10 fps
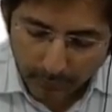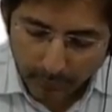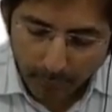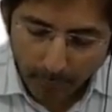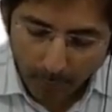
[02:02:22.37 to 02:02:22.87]

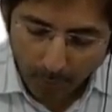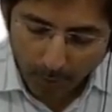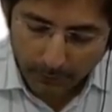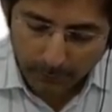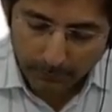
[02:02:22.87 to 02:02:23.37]

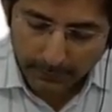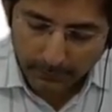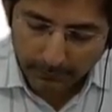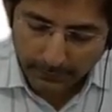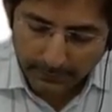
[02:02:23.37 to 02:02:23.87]
Mosque
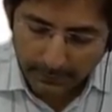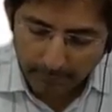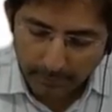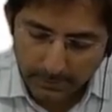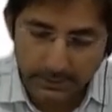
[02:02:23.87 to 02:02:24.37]
means we say
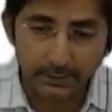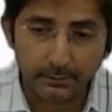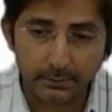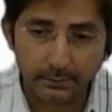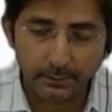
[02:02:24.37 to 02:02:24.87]

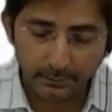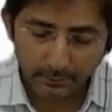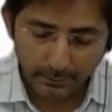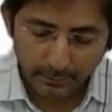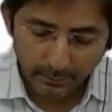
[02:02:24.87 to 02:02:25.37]
masjid.
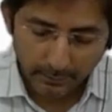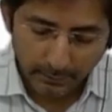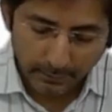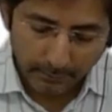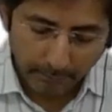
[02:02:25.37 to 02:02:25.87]

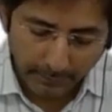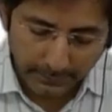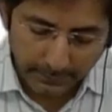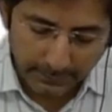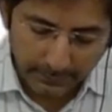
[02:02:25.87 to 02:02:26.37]

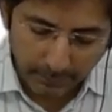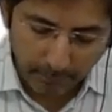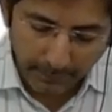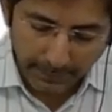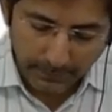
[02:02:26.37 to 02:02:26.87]
Means it is a
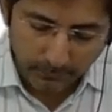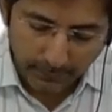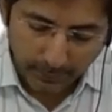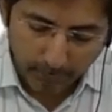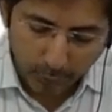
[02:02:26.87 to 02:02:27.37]
place
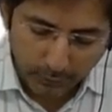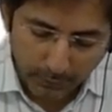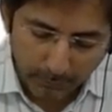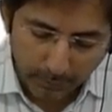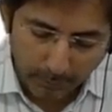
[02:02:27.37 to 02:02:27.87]
where
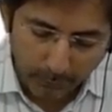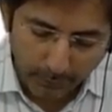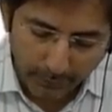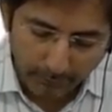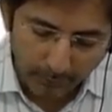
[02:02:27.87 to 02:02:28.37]
Muslim
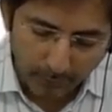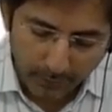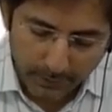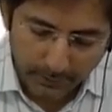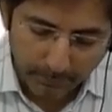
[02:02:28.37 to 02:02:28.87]
community will
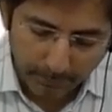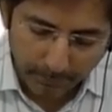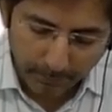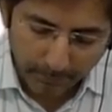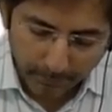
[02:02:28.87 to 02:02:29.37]
worship.
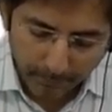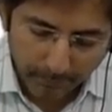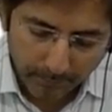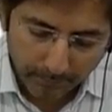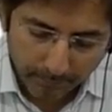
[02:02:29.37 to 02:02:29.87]

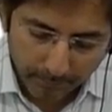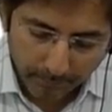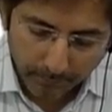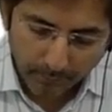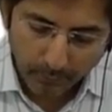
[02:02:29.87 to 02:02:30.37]

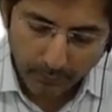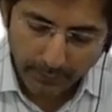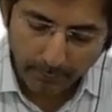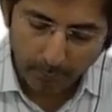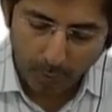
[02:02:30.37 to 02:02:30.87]

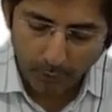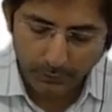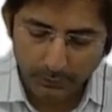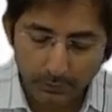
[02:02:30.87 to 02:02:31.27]
Okay, mosque.